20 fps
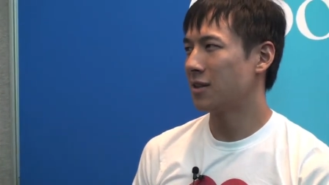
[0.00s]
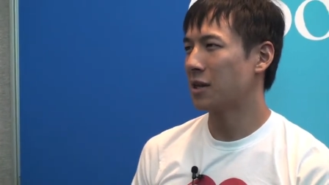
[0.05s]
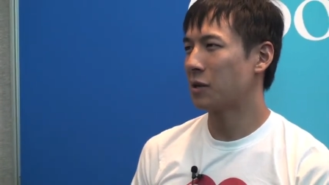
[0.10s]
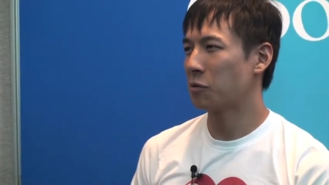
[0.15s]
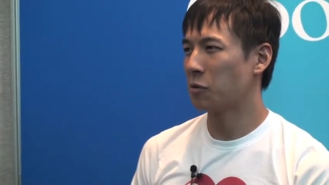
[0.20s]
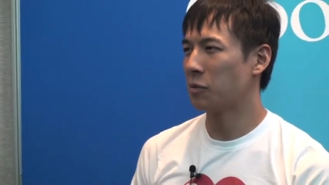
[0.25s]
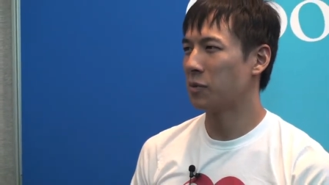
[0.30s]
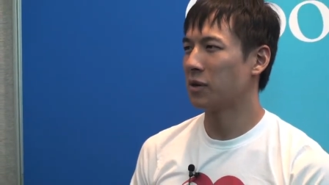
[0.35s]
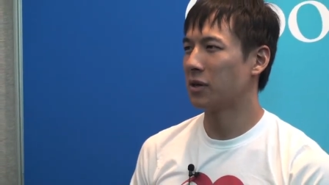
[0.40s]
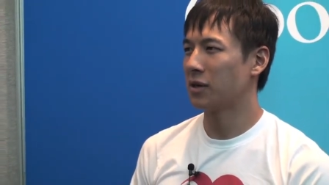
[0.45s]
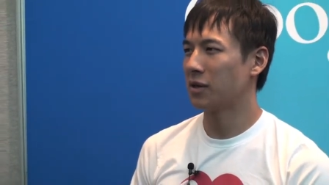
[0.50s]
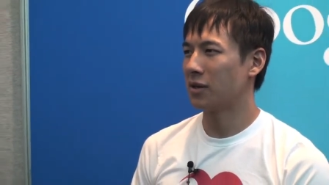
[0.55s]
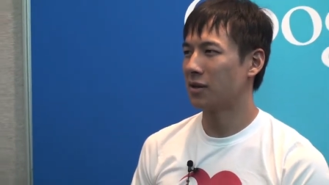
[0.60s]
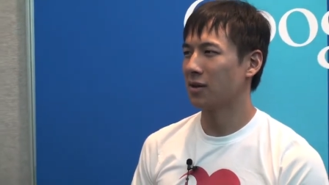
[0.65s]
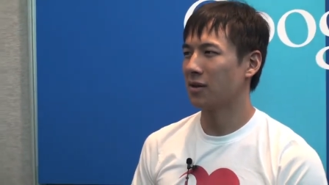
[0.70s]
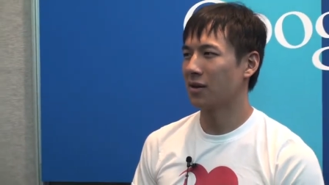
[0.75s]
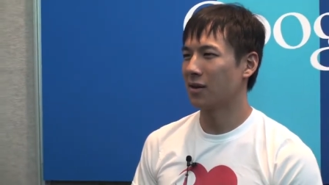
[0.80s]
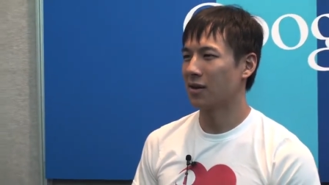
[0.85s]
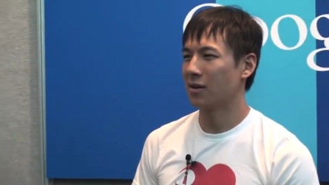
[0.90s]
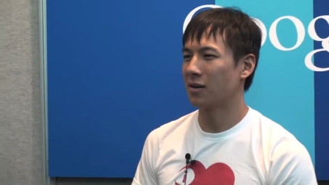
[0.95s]
think will
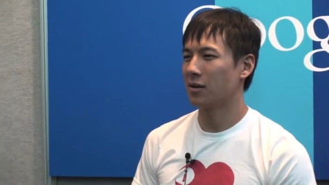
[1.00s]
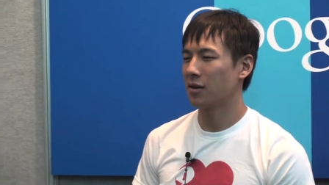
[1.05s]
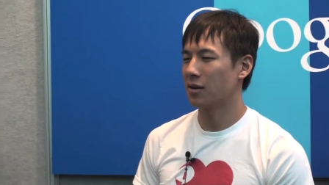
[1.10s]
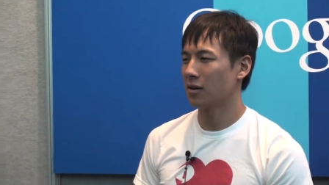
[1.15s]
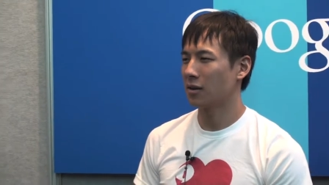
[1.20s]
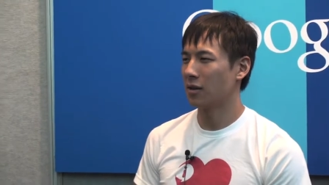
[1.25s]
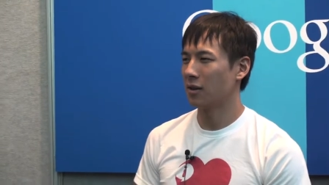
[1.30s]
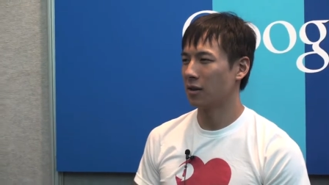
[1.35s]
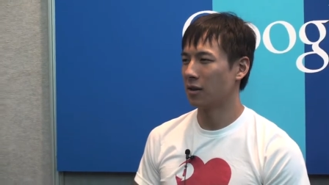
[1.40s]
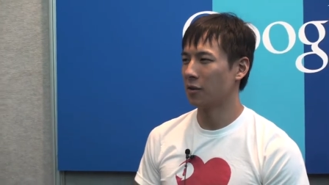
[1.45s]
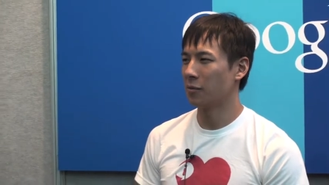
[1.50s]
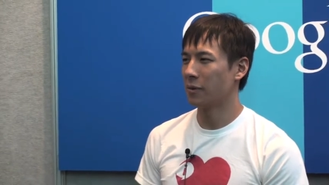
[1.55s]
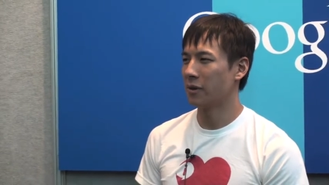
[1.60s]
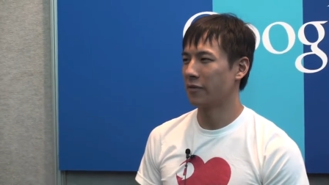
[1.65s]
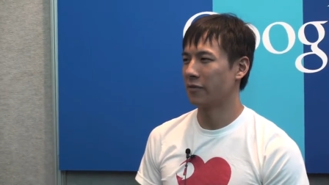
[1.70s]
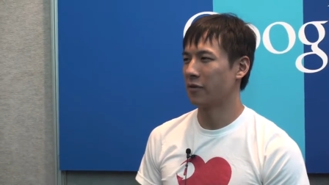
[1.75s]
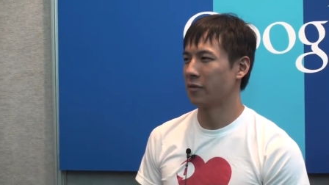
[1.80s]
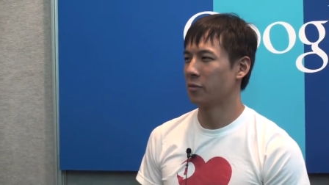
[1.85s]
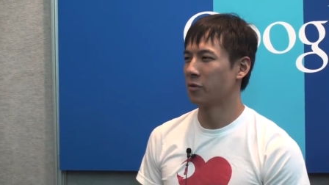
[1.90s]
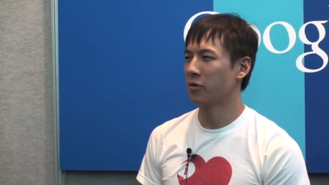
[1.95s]
be uh, a little bit
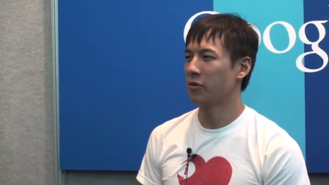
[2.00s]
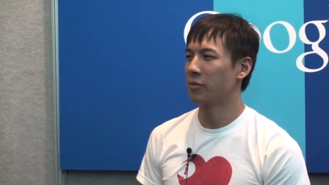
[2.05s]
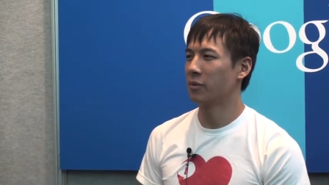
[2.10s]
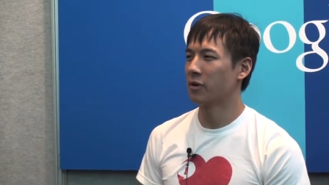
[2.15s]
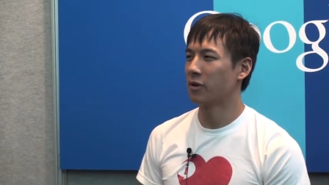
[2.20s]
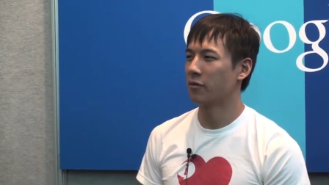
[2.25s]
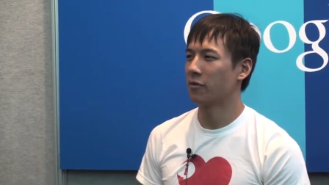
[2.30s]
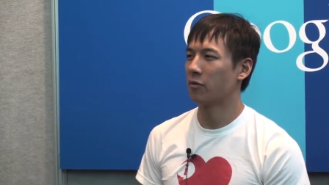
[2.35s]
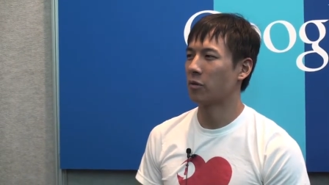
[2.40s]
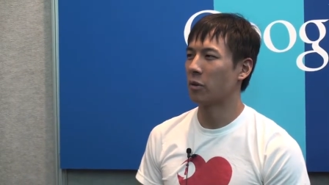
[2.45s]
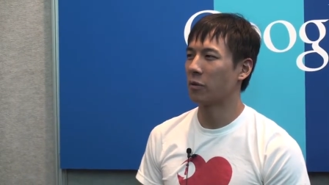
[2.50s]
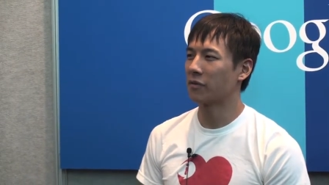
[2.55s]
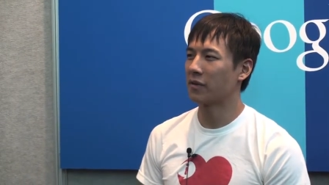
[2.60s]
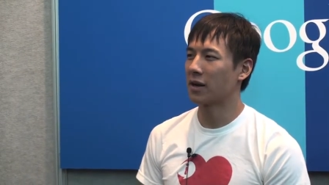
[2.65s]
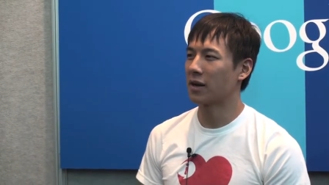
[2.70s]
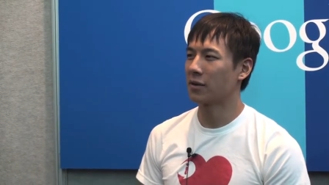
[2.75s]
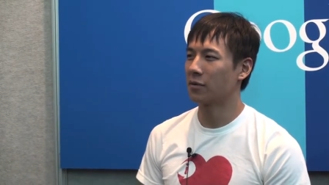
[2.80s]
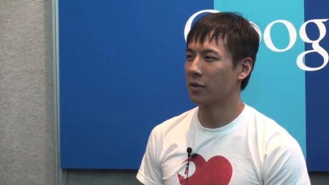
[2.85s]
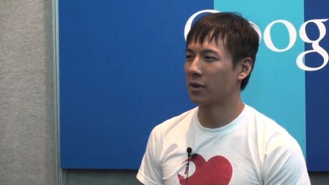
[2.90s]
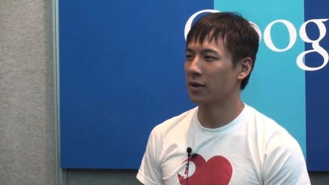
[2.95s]
of an improvement over what we've
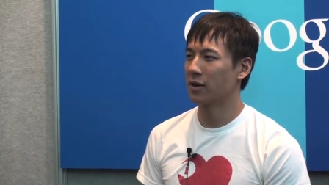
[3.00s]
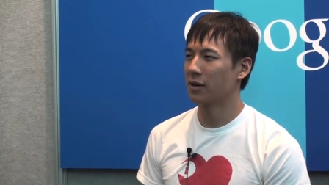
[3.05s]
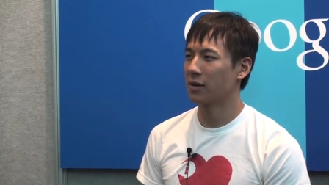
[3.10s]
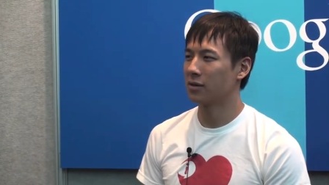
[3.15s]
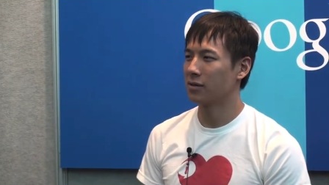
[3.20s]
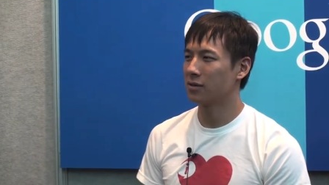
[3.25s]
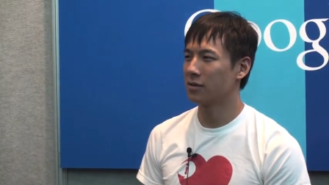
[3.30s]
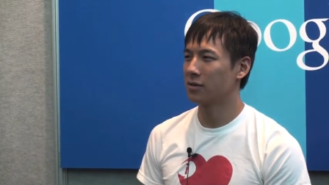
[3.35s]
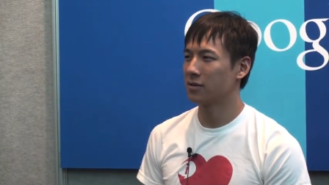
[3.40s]
got right now.